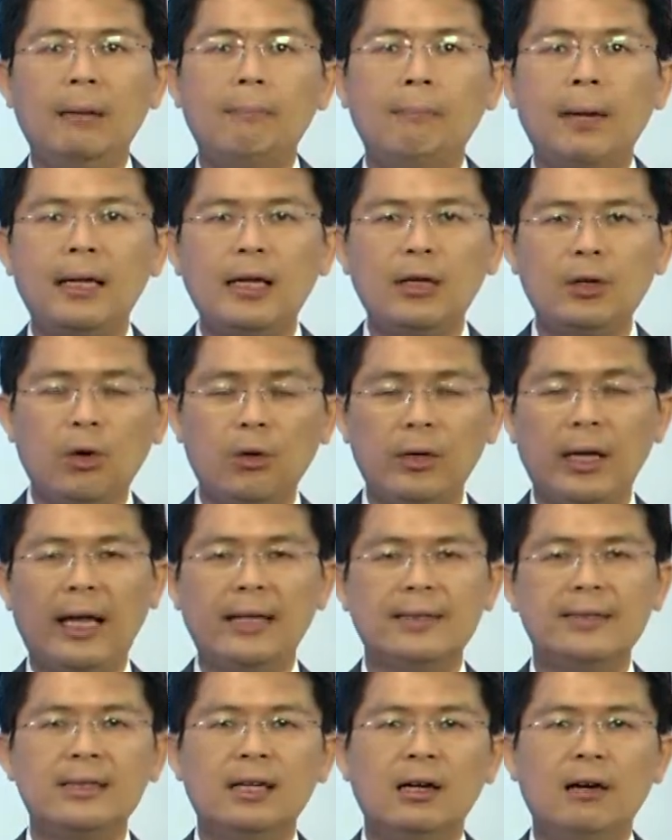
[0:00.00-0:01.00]
Better known
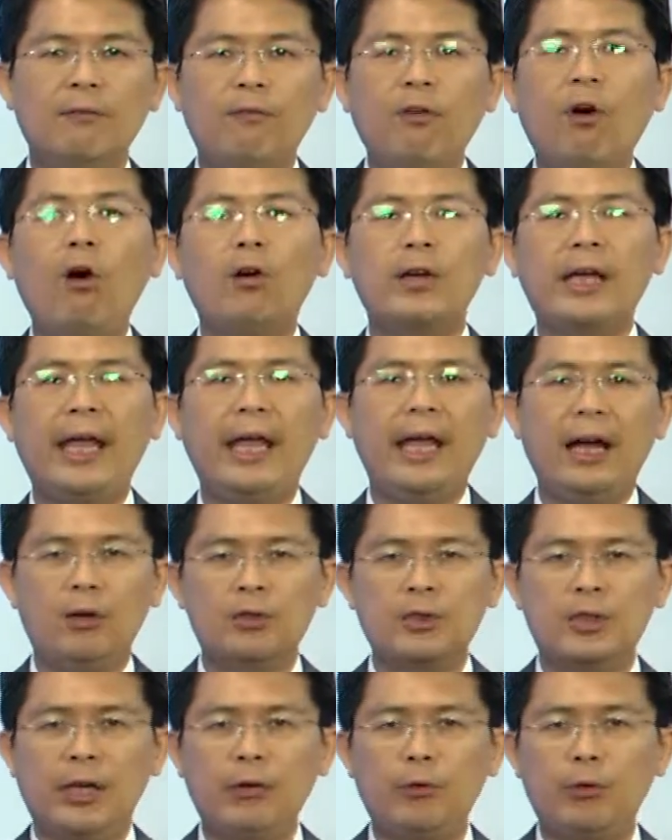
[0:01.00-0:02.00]
as 4 KL
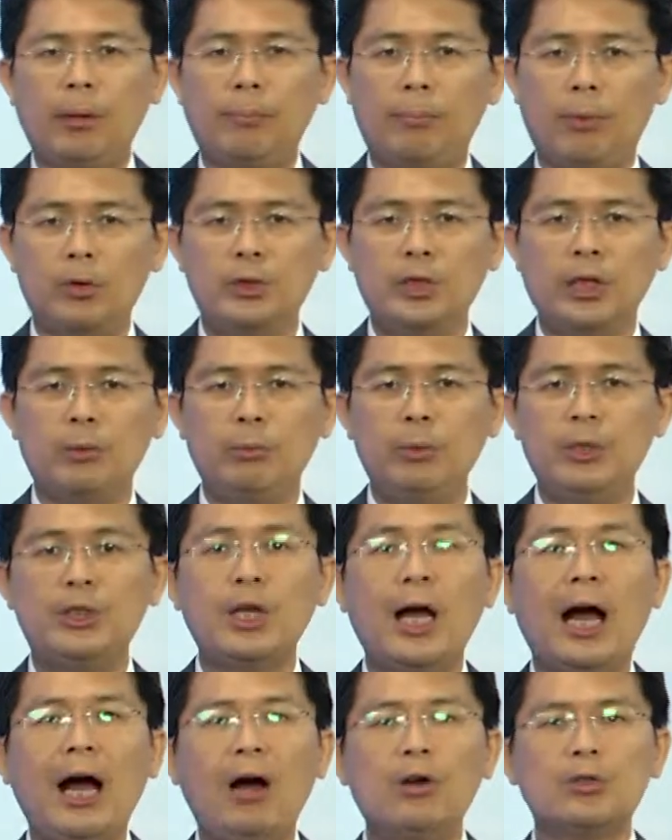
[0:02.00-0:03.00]
Central project, which
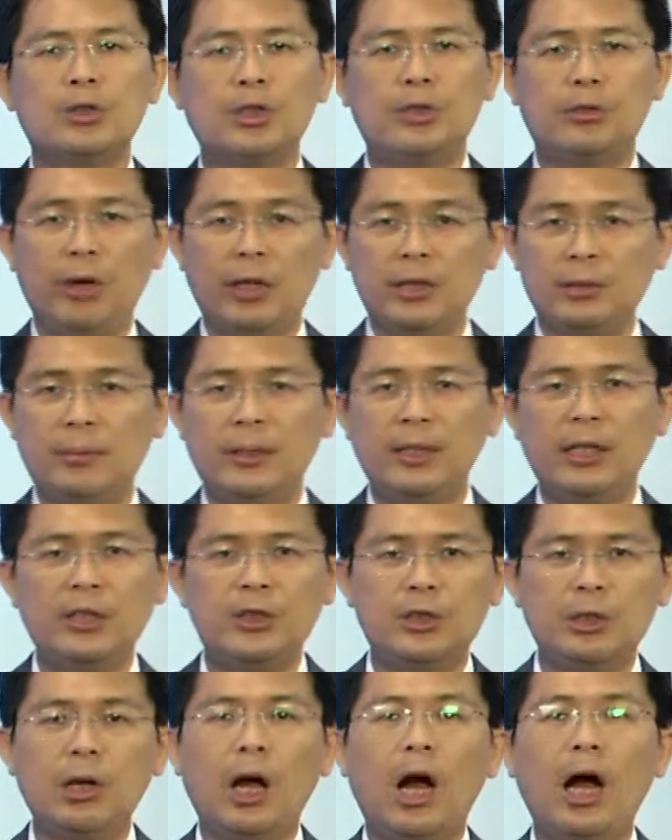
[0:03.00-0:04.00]
housed the
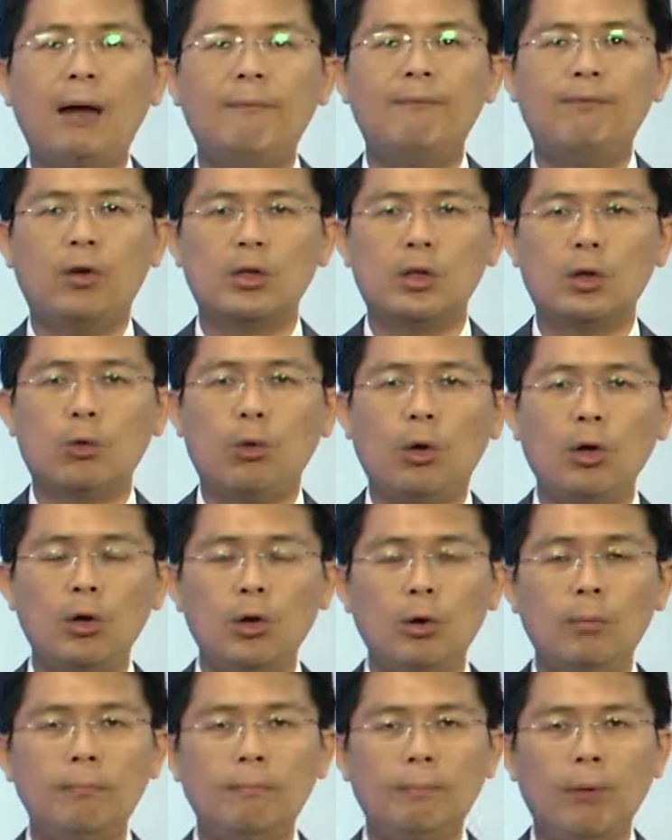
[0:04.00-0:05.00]
transportation hub for the Kuala
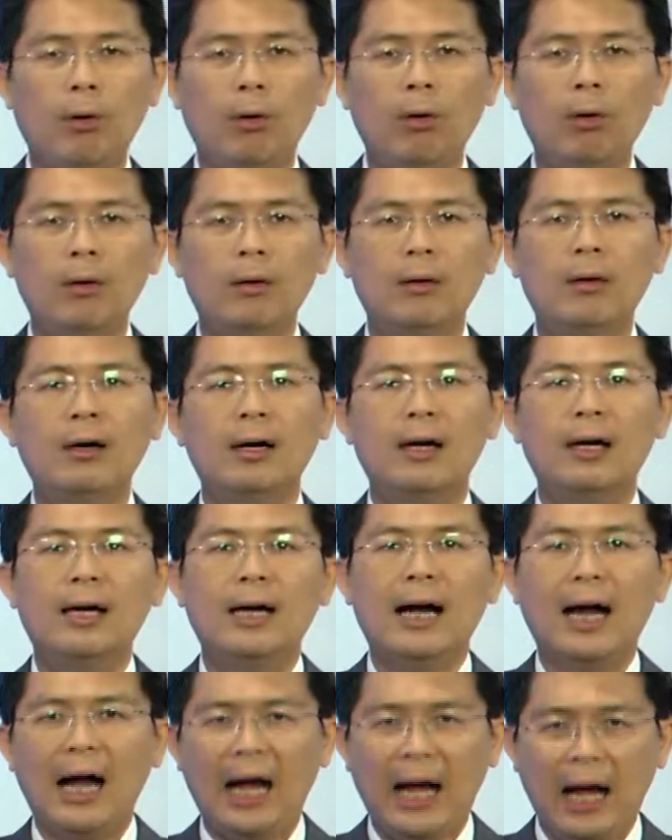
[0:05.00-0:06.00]
Lumpur
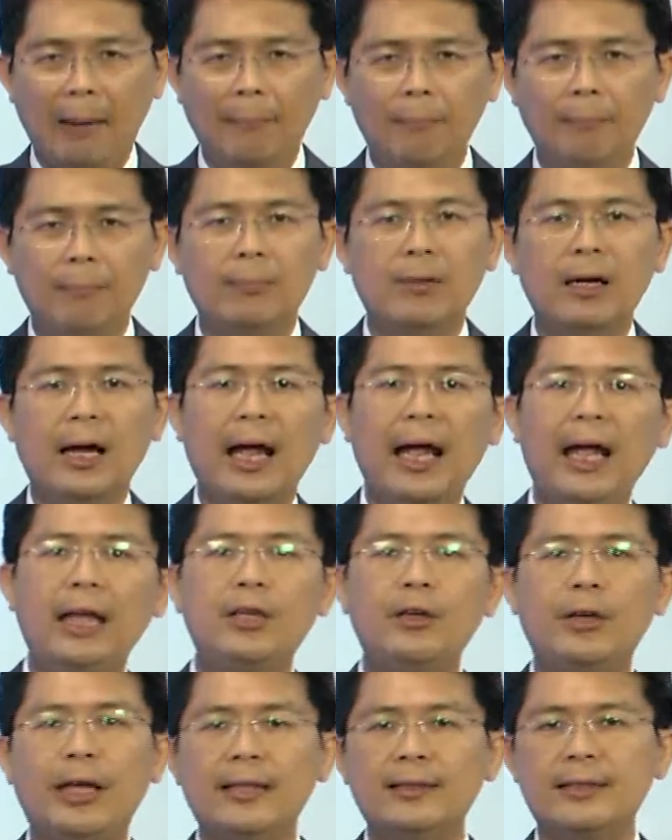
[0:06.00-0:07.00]
hub. And
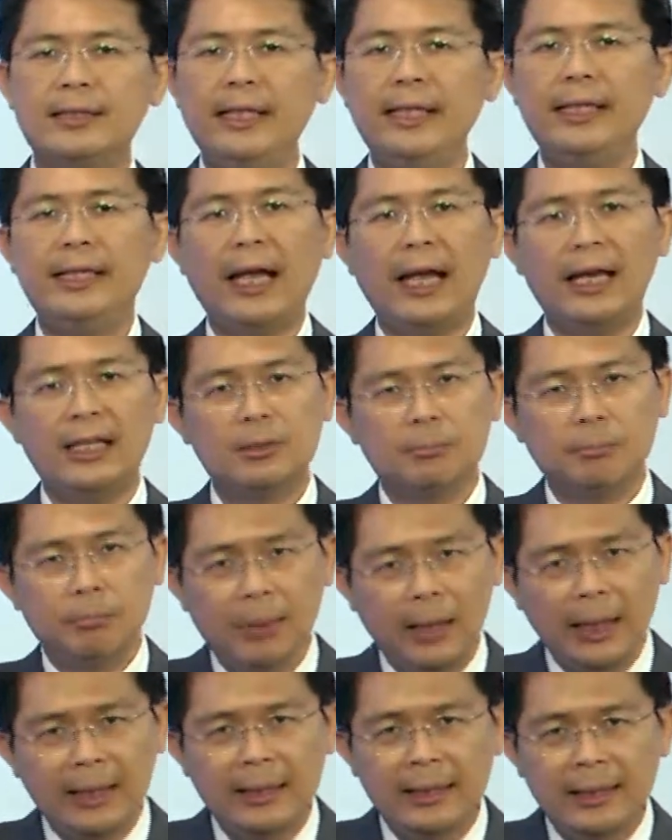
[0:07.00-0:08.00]
you can see there is
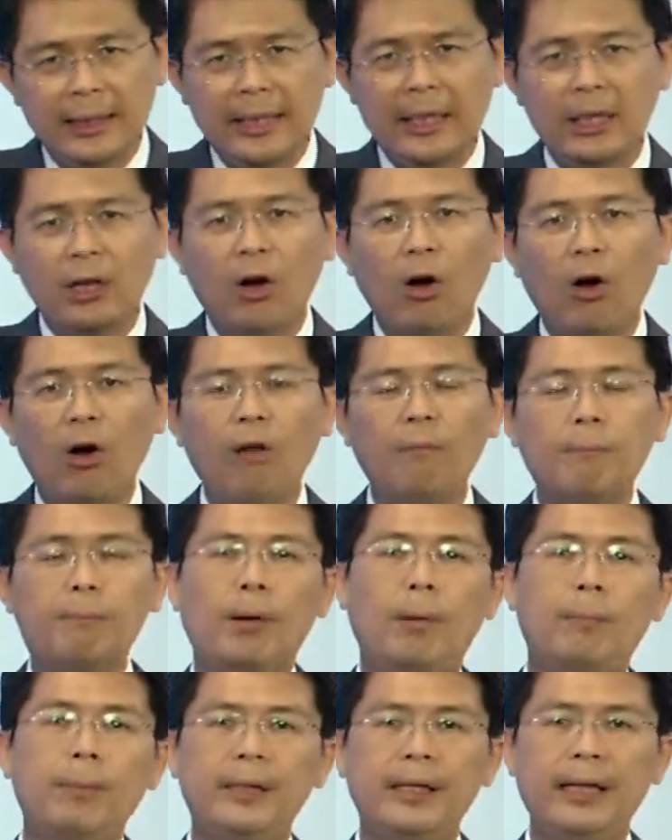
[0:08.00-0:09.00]
plenty of
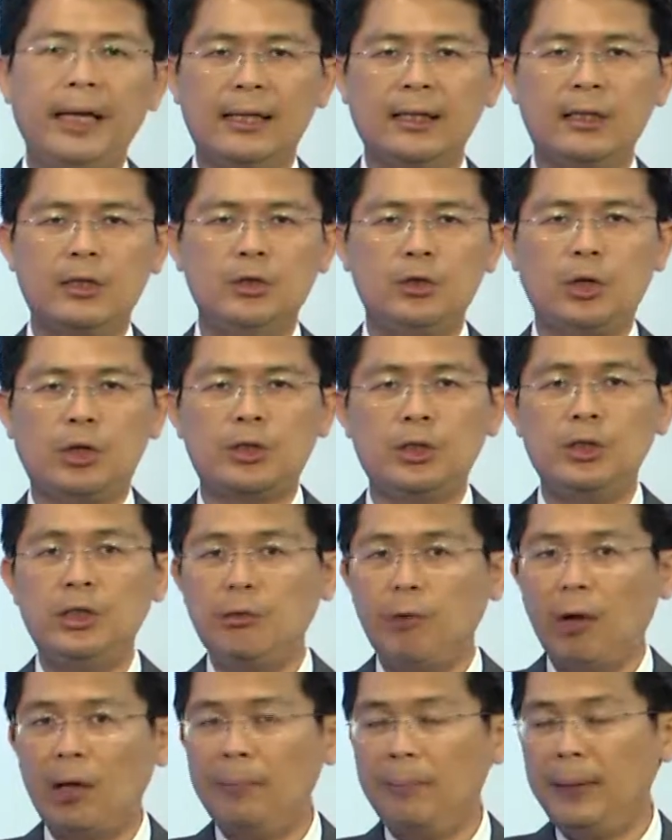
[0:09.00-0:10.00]
property and construction
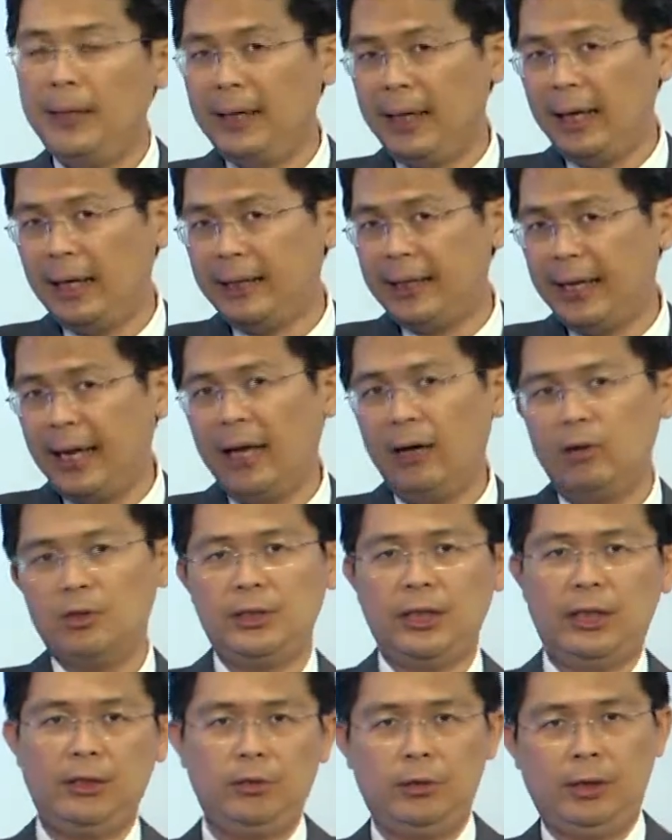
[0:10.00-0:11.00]
developing at KL
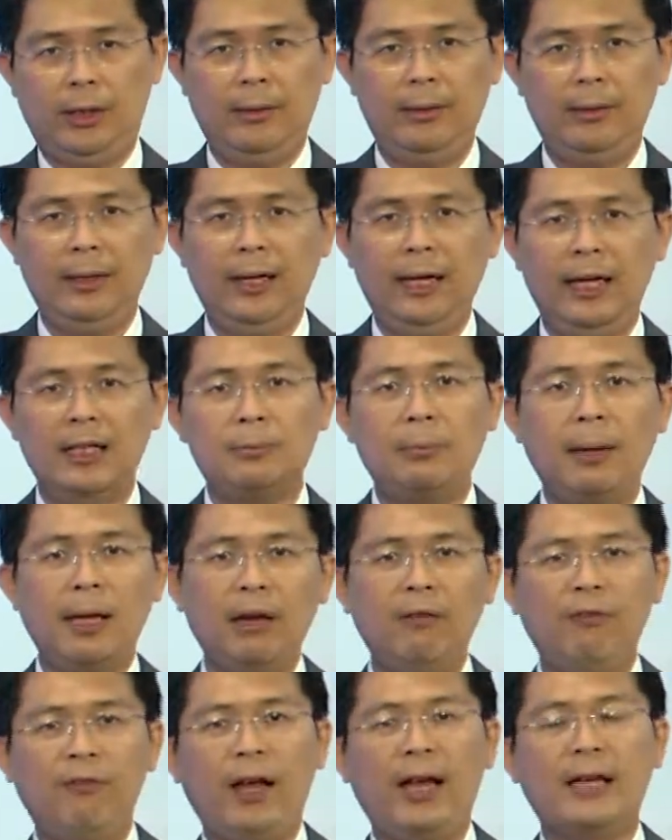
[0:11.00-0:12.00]
Central. As a matter
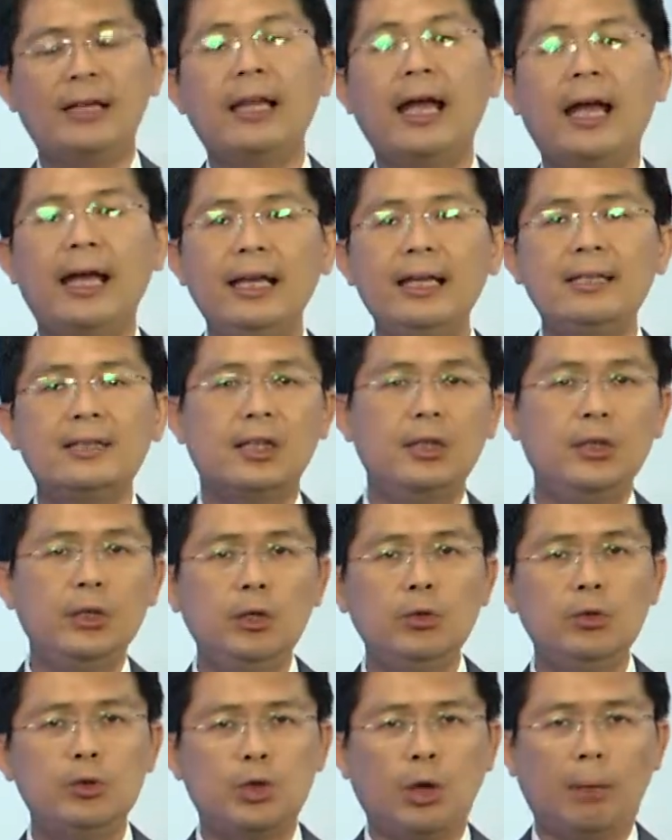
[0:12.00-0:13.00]
of fact, there is a
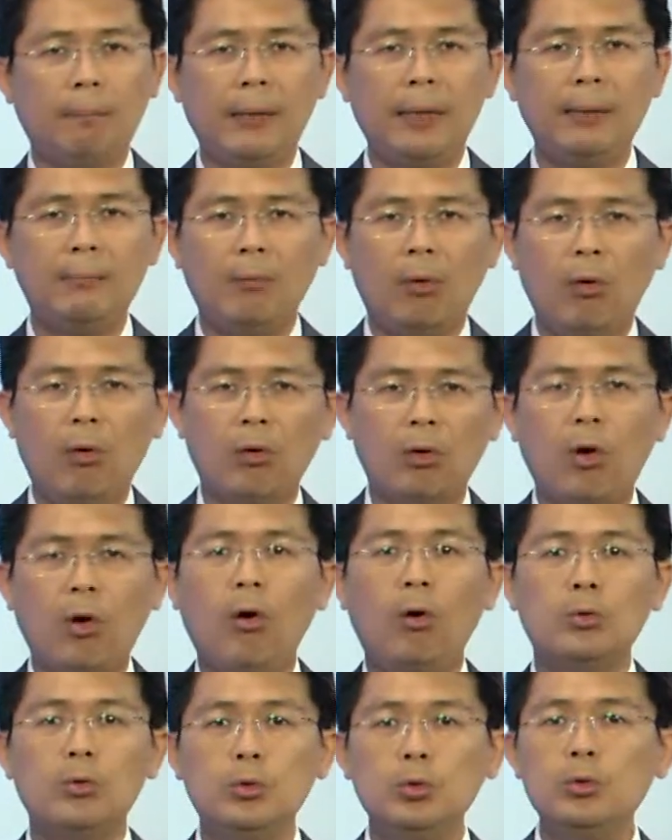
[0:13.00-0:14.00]
new shopping mall
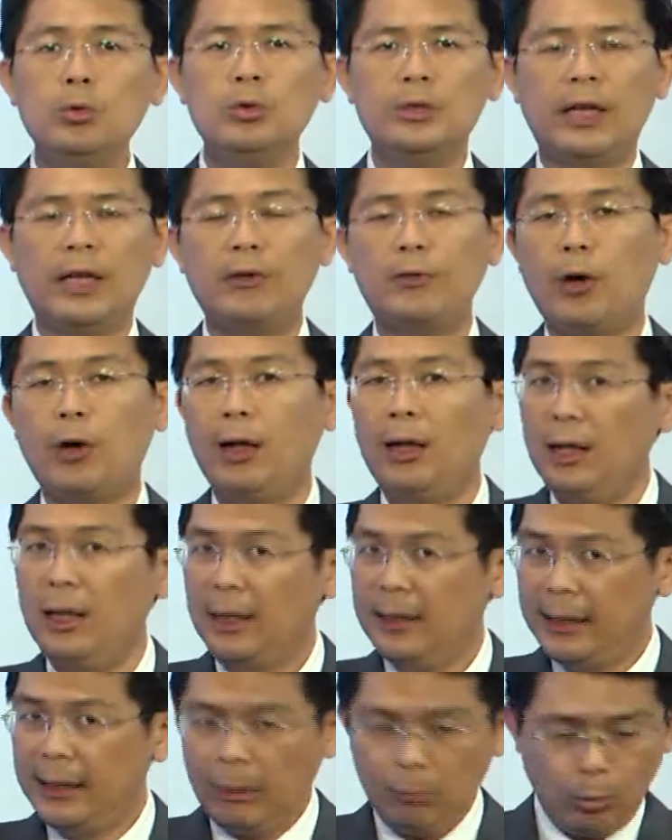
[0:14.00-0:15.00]
called Nu Centra
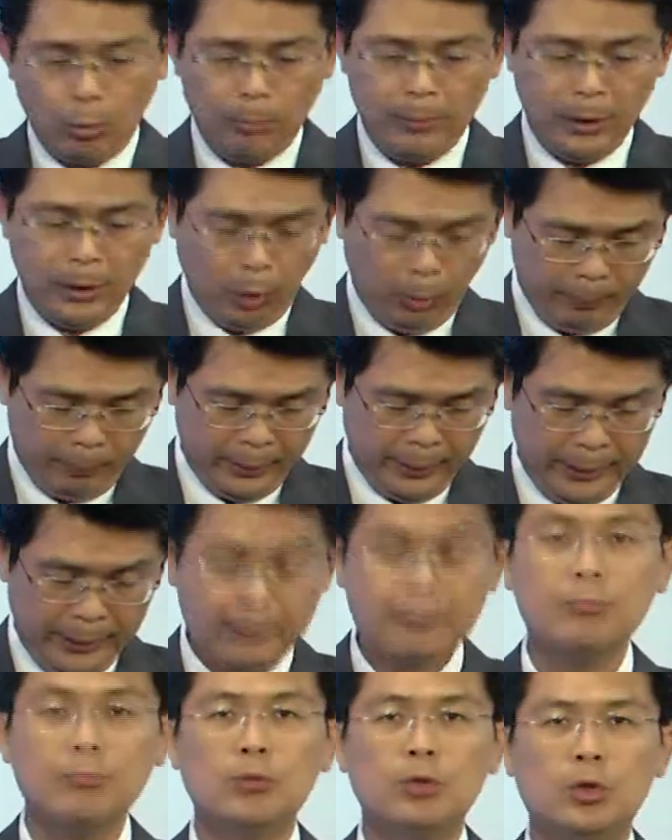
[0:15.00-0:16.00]
that will be
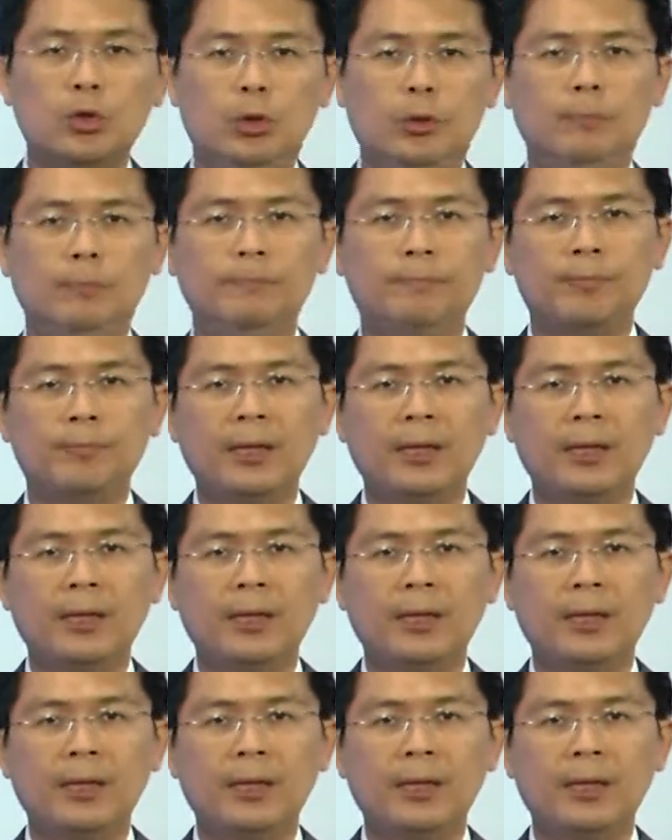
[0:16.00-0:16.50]
opening soon.